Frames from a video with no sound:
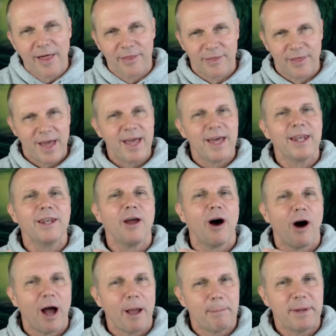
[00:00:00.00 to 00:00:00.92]
Then
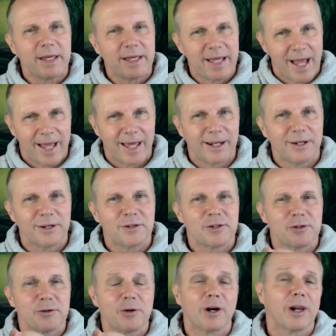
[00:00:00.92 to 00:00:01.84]
I began
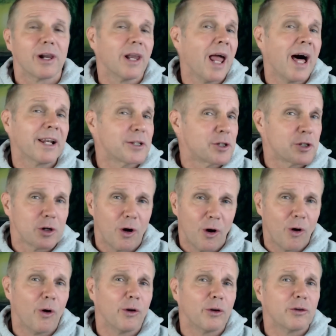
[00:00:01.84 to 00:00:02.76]
to clutch
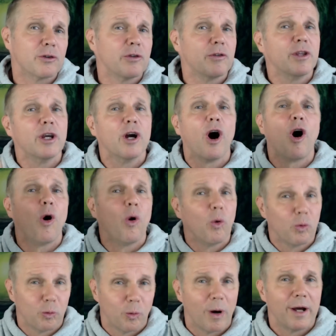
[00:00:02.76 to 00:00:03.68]
on to the
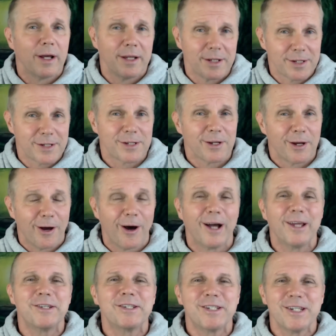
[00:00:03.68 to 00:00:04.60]
old ways.
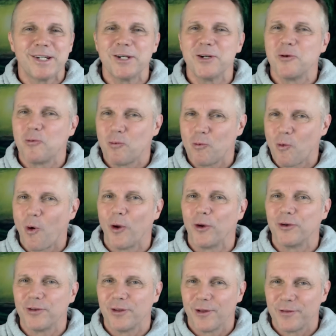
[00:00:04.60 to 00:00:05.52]
I didn't
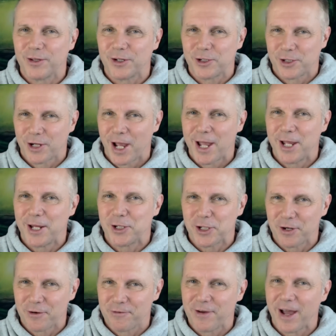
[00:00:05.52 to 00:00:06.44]
want the change.
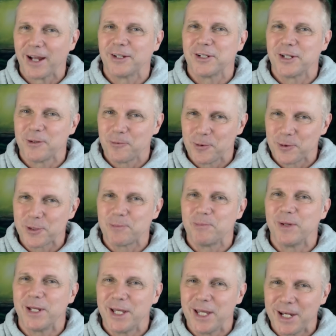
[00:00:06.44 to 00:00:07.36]
In fact, it was
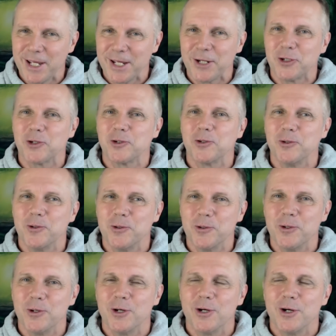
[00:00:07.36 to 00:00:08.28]
beginning
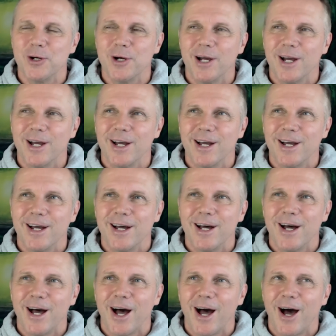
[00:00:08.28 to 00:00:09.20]
to
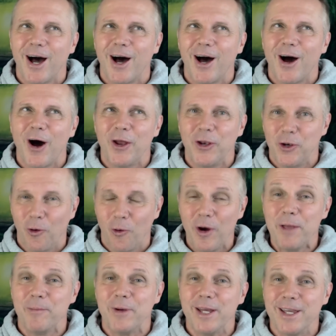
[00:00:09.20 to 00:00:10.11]

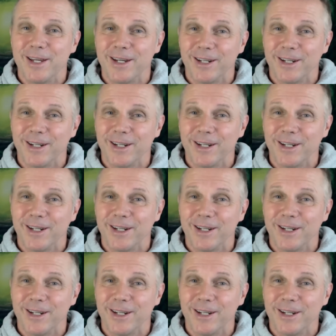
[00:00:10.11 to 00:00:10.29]
annoy me.